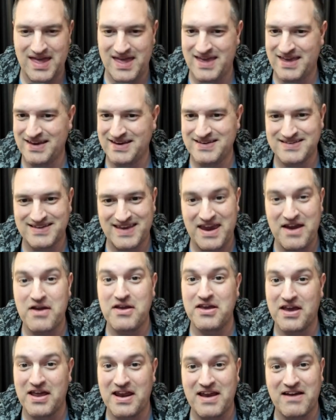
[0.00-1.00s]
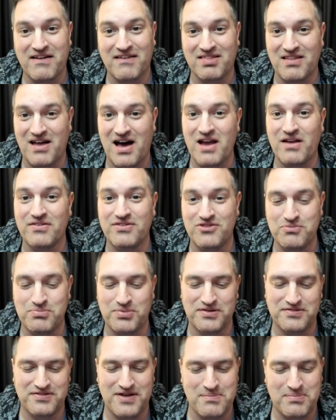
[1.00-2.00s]
you're gonna hear a lot of
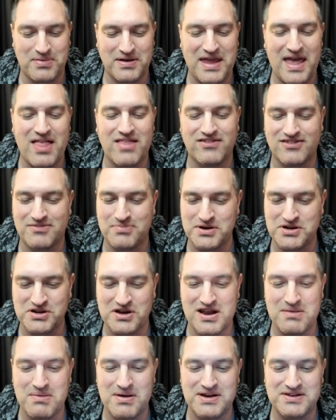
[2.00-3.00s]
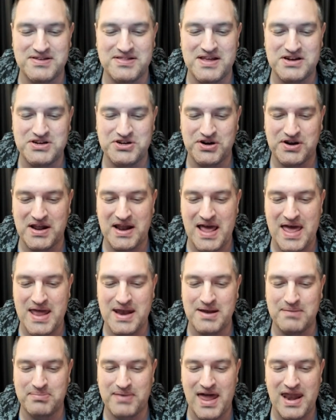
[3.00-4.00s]
super chat, but yeah, there's a special animation that you're gonna
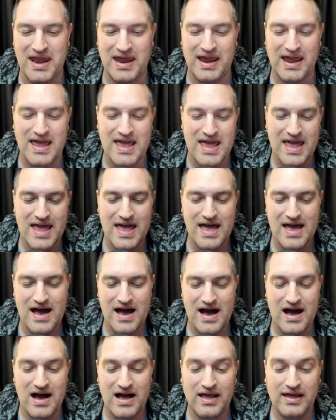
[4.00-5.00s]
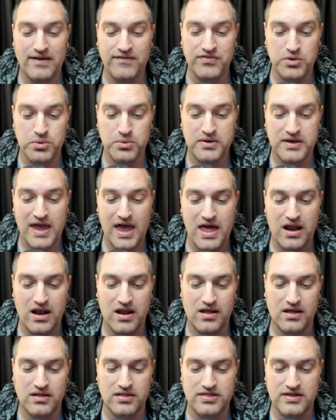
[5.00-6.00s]
end up getting if you get
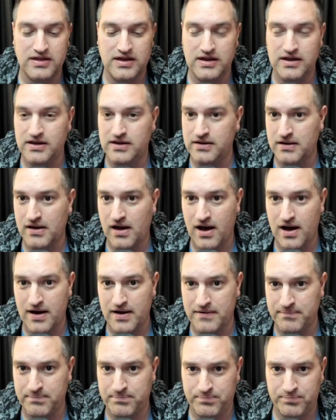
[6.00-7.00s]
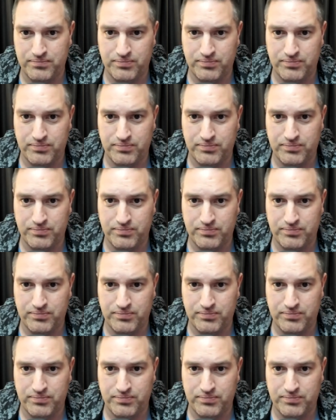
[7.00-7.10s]
the 3